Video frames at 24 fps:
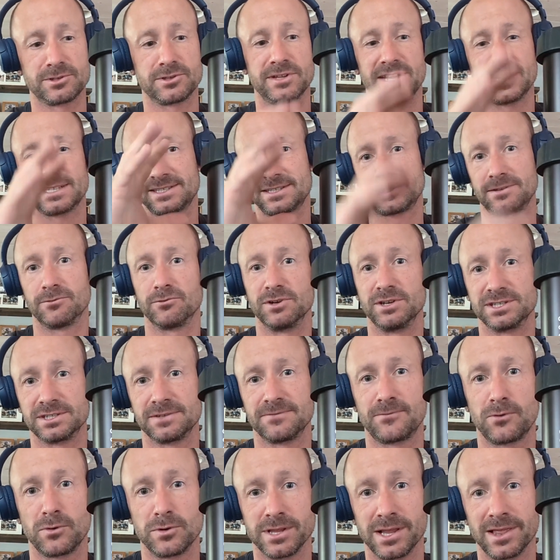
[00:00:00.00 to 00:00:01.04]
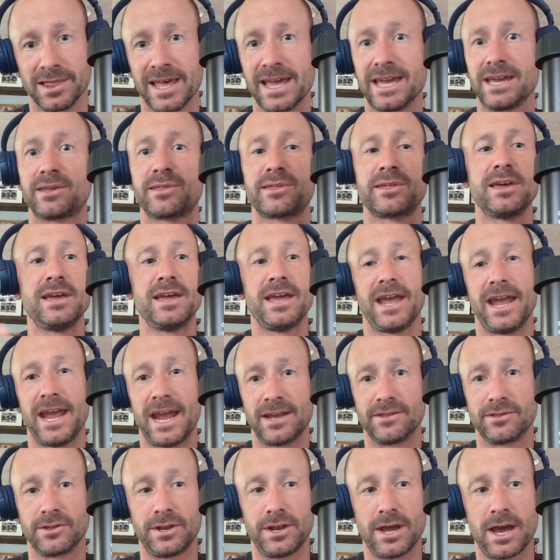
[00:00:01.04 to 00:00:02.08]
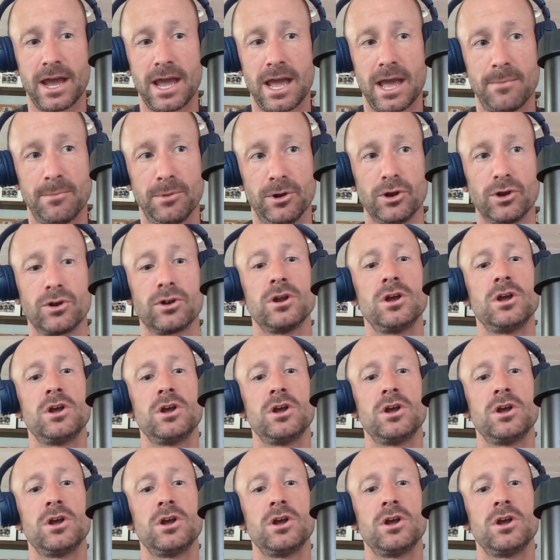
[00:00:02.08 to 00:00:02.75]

So that's the reason for the length and the diameter.